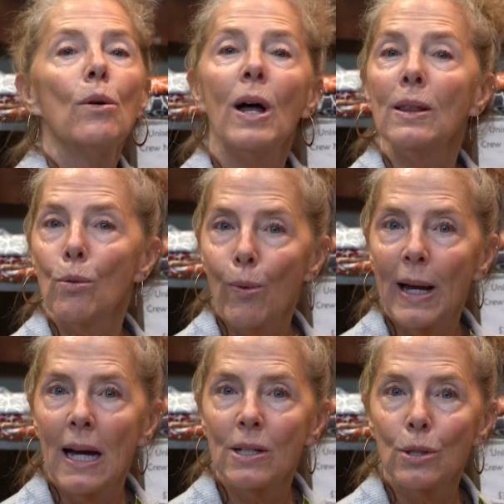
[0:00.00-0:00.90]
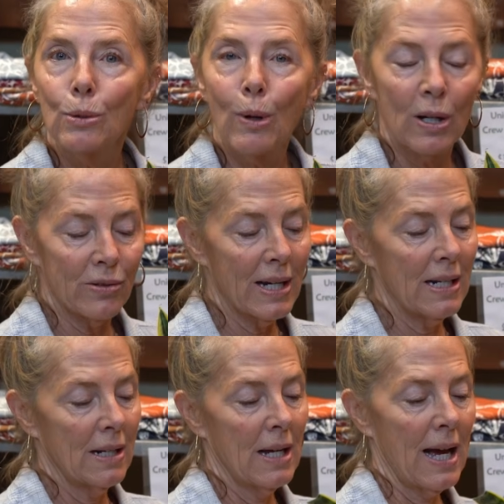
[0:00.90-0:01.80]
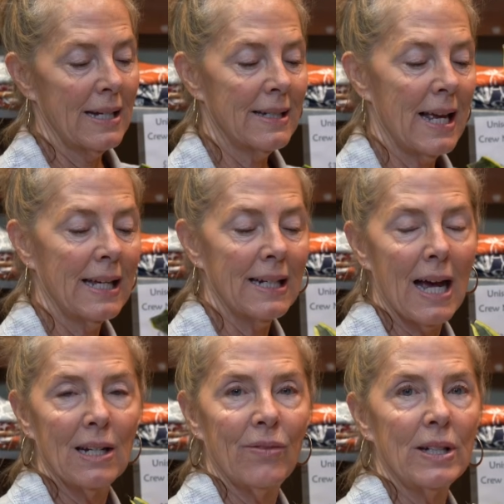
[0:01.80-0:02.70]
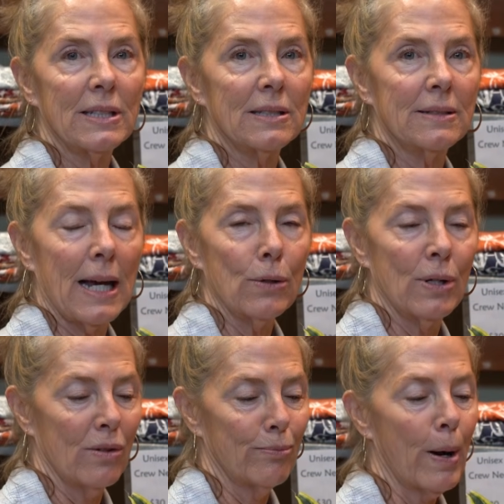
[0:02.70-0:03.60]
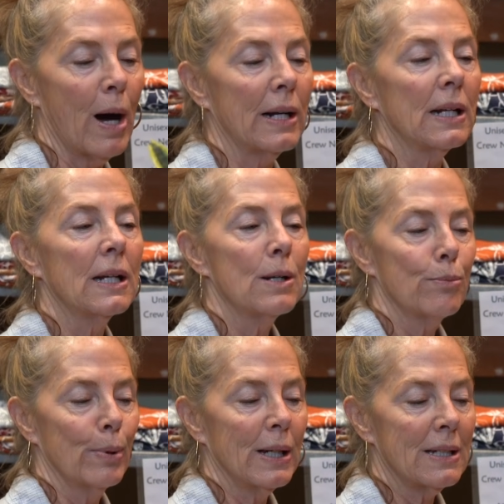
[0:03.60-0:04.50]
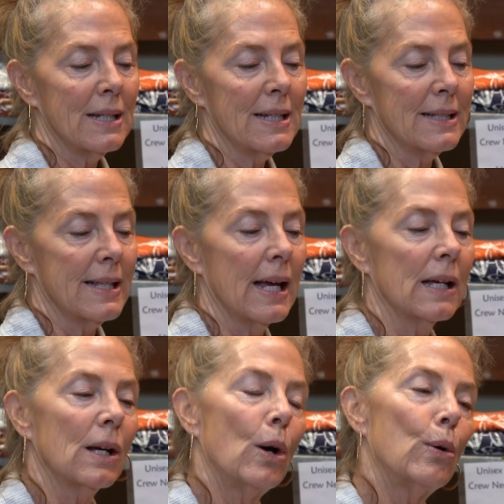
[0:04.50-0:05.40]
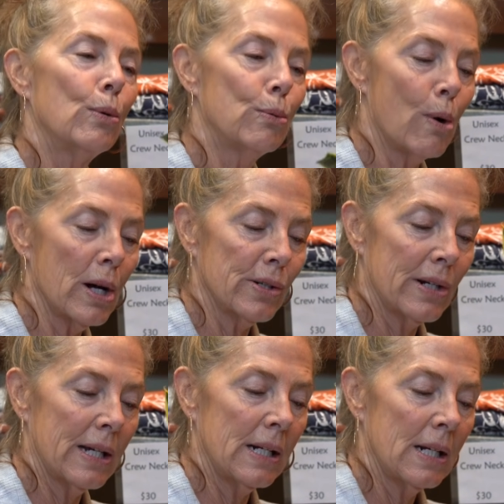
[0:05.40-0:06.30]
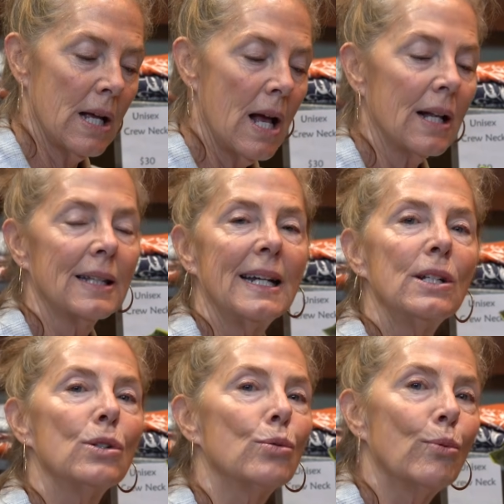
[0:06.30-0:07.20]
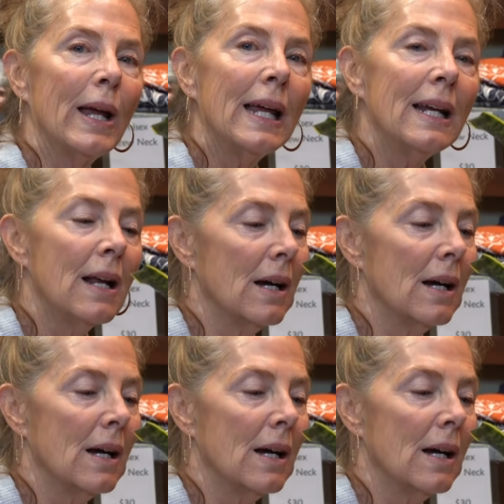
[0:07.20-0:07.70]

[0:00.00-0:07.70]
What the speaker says: And the way I do water it, I take it out of its decorative pot, bring it to the sink, water it, let it drain